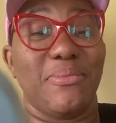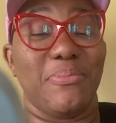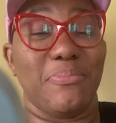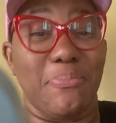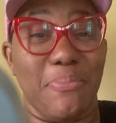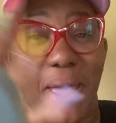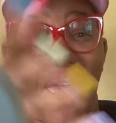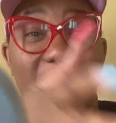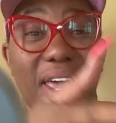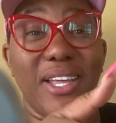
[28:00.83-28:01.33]

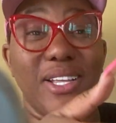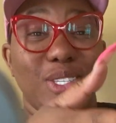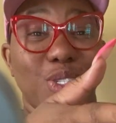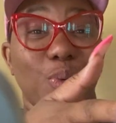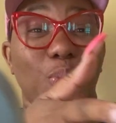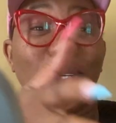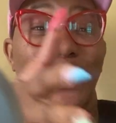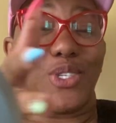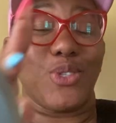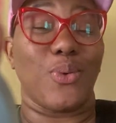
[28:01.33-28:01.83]
May
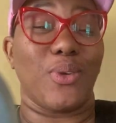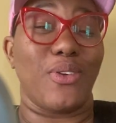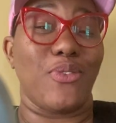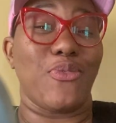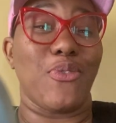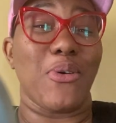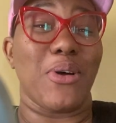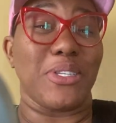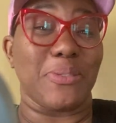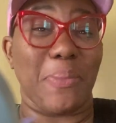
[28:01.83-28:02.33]

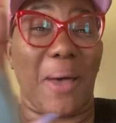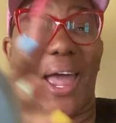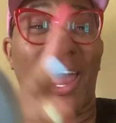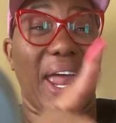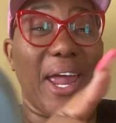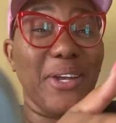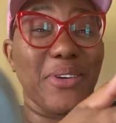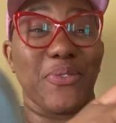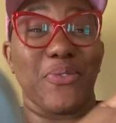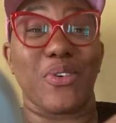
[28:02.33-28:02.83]
2024 is my
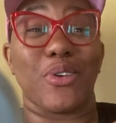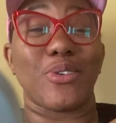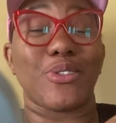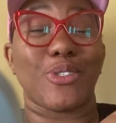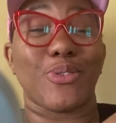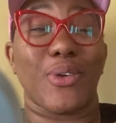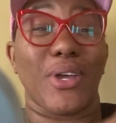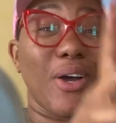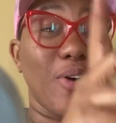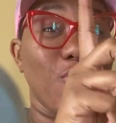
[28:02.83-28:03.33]

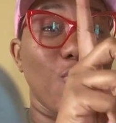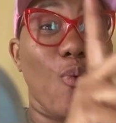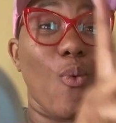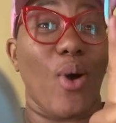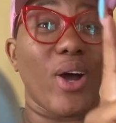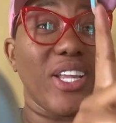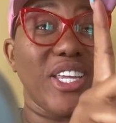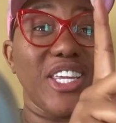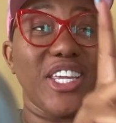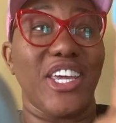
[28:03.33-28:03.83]
anniversary of
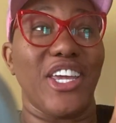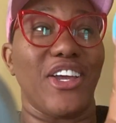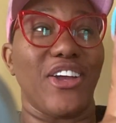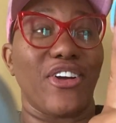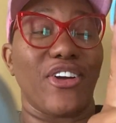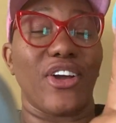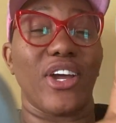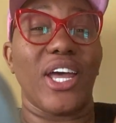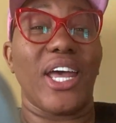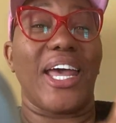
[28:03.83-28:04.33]
one
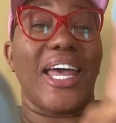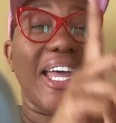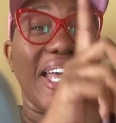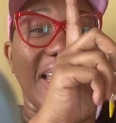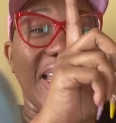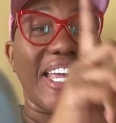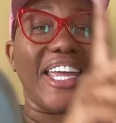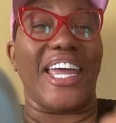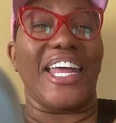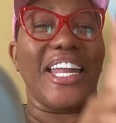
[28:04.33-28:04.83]
year
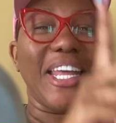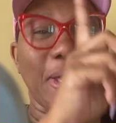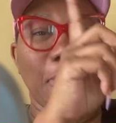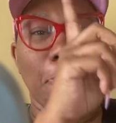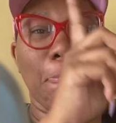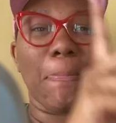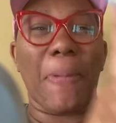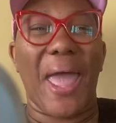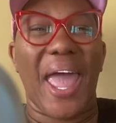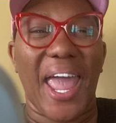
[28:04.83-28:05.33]

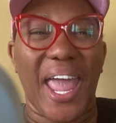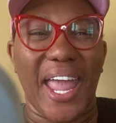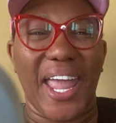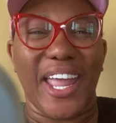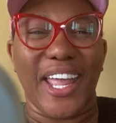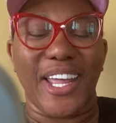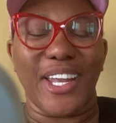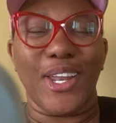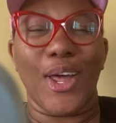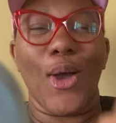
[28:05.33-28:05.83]
getting
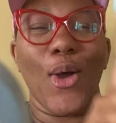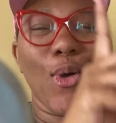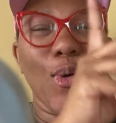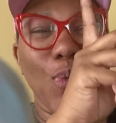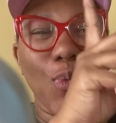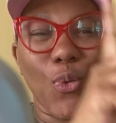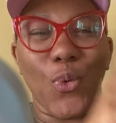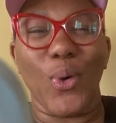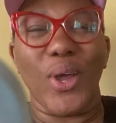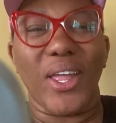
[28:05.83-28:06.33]
paid
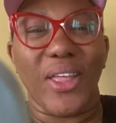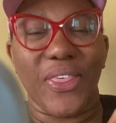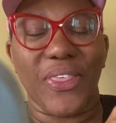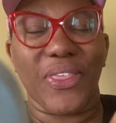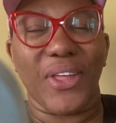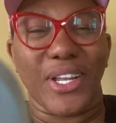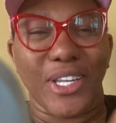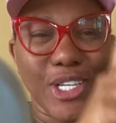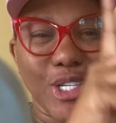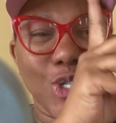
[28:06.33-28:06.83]
with
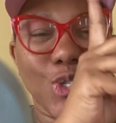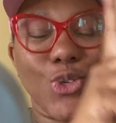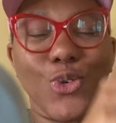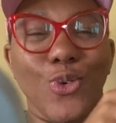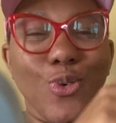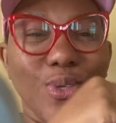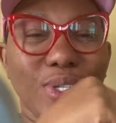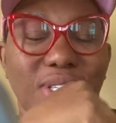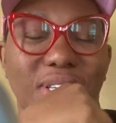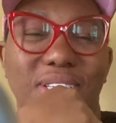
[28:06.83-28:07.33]
the
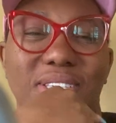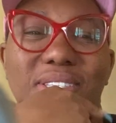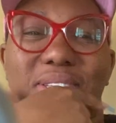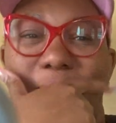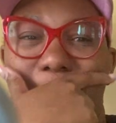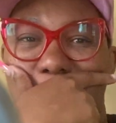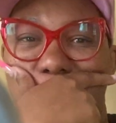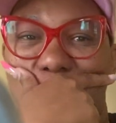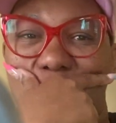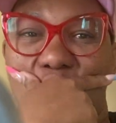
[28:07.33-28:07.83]
school system.